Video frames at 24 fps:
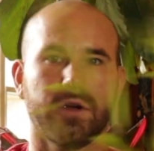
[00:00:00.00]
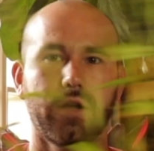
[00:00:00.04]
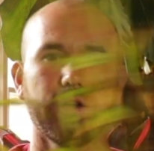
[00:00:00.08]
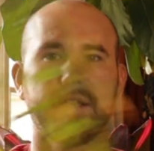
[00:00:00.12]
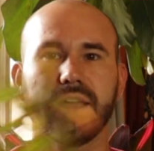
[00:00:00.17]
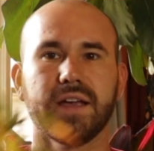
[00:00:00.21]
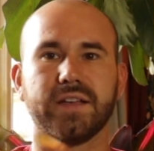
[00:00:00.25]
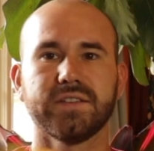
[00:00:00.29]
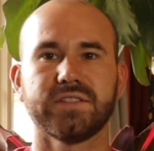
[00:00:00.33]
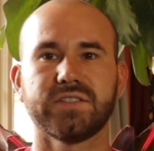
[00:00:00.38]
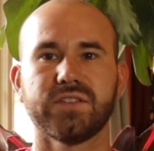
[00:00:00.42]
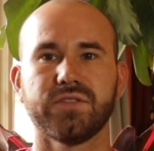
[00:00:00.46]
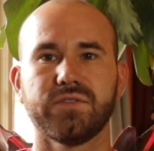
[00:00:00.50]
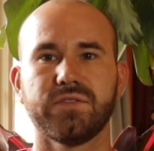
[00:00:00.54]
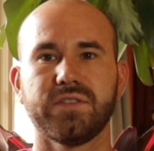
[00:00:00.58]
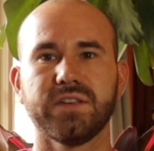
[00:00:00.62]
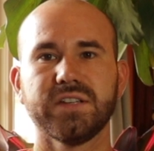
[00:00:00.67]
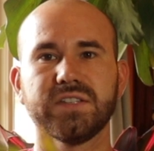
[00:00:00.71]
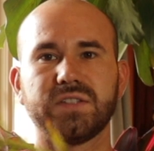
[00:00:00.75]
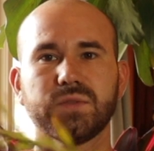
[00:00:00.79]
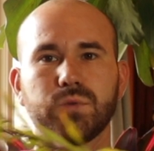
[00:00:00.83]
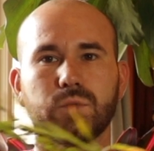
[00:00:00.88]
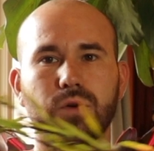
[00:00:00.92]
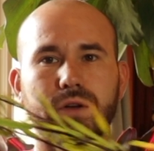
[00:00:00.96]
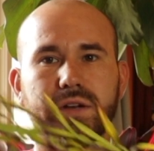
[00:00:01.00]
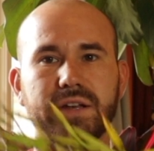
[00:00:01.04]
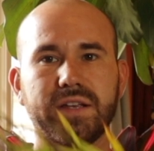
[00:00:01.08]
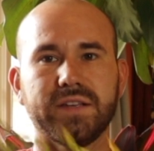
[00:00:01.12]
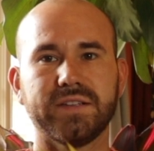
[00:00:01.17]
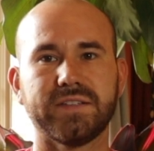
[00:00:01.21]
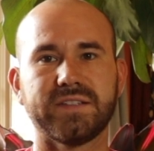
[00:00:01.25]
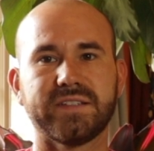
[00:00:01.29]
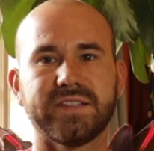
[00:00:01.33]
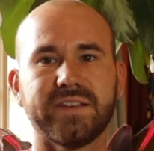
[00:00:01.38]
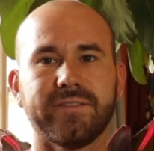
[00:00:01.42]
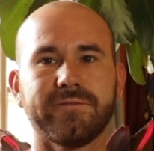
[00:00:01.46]
Okay, so this one
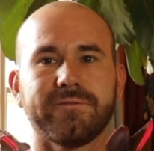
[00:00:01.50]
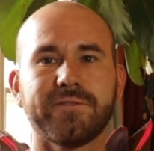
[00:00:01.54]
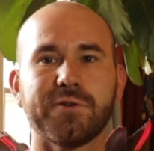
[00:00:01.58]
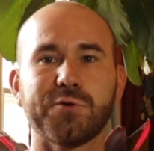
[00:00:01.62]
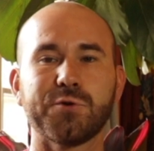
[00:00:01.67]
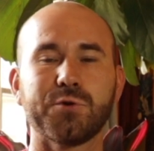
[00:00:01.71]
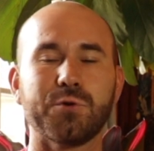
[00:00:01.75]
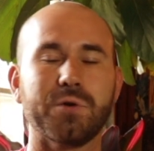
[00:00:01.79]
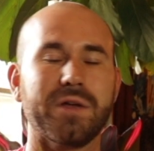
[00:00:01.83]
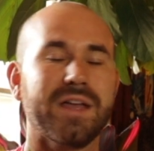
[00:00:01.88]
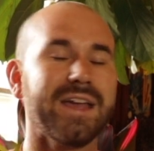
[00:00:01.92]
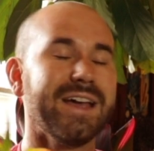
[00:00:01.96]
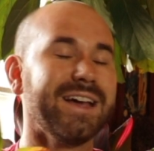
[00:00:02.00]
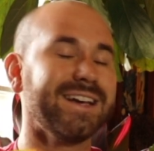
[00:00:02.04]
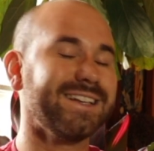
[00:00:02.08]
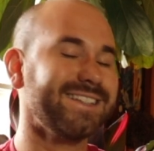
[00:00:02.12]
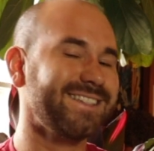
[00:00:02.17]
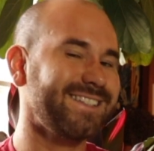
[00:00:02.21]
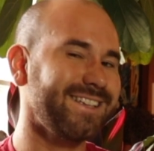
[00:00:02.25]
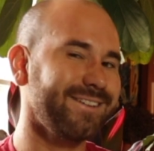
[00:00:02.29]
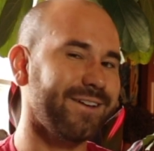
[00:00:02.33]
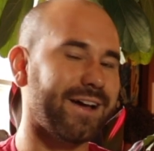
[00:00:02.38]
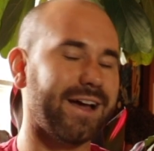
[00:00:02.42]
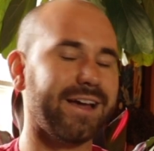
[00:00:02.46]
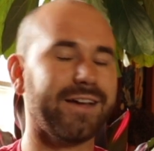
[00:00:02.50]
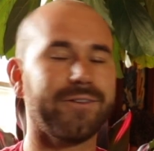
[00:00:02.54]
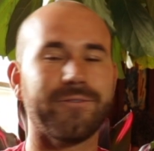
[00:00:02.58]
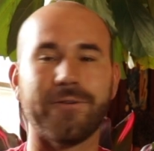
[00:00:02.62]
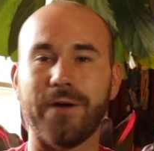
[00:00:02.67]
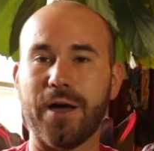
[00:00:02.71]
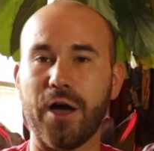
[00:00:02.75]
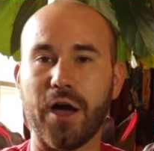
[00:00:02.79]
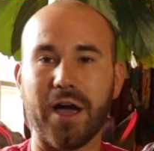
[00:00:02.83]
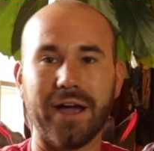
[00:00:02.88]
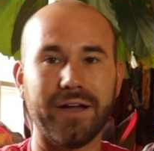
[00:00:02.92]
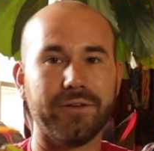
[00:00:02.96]
is
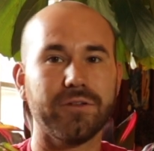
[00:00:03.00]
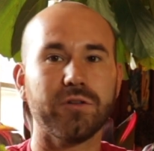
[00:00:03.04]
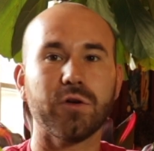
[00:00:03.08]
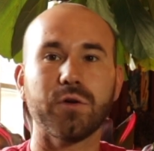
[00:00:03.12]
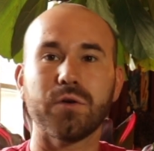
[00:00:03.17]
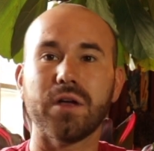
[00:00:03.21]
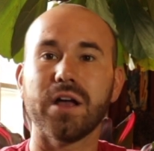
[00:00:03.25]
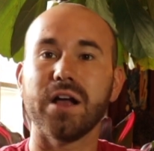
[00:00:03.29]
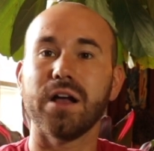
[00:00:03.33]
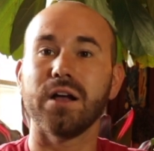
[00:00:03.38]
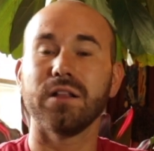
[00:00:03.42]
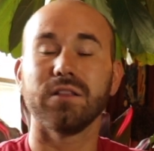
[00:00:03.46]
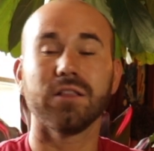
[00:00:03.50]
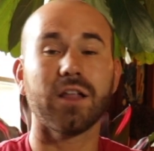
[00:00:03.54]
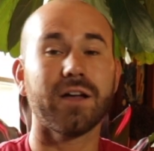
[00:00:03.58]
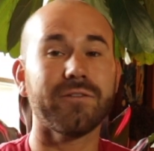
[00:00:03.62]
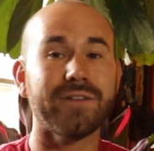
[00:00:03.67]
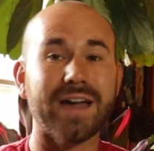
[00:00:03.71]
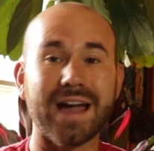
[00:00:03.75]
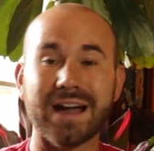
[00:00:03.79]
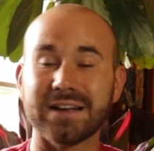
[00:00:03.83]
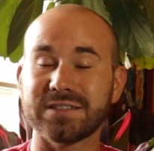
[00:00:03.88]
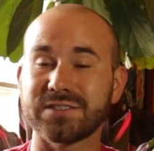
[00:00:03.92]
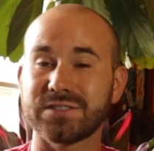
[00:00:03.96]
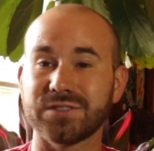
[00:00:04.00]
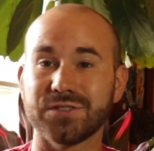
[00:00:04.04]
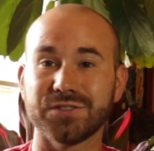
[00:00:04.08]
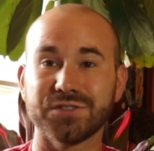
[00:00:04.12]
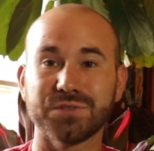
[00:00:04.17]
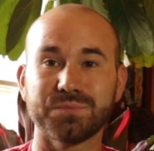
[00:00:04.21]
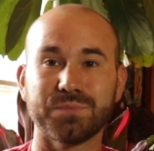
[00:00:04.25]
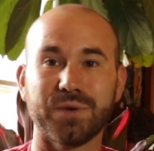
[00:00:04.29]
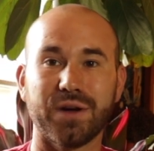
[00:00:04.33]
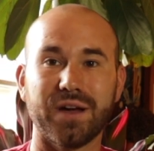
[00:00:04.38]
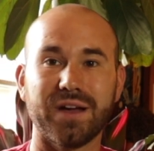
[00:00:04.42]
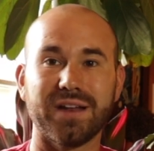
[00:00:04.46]
I love
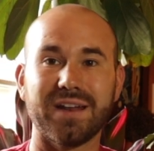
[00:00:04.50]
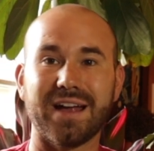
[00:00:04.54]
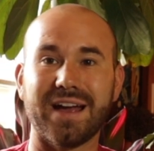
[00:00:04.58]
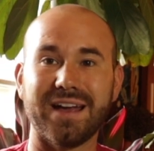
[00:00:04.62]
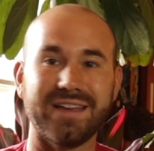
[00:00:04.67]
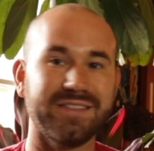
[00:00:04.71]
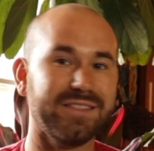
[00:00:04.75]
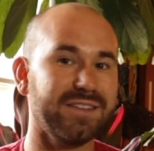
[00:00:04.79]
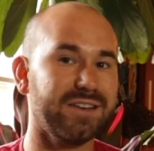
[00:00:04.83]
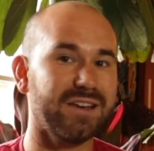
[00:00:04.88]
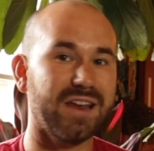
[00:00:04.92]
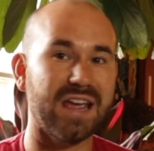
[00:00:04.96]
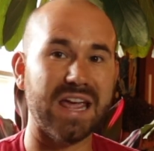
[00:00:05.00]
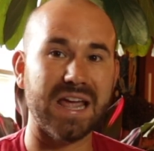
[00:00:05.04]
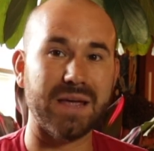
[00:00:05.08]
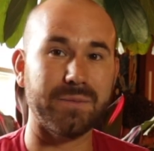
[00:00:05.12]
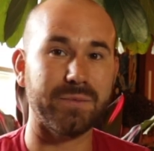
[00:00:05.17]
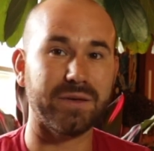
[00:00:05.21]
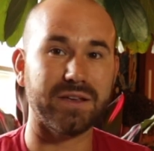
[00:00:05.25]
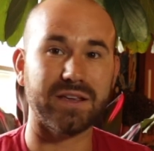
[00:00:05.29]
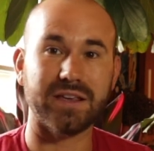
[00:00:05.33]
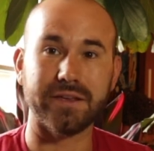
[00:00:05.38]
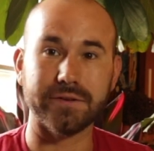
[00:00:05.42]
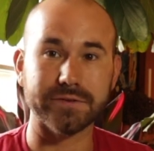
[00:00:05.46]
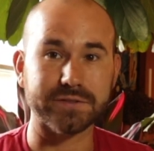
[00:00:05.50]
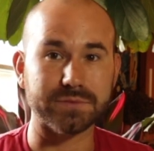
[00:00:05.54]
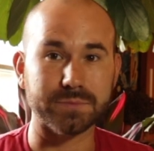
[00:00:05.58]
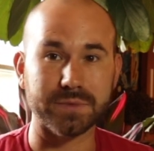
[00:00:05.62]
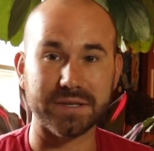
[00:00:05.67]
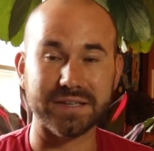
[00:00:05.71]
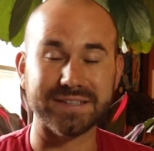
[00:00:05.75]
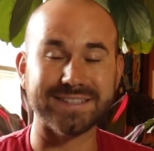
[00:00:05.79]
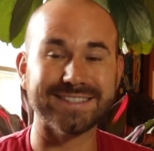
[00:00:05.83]
Asters, but the name kills me.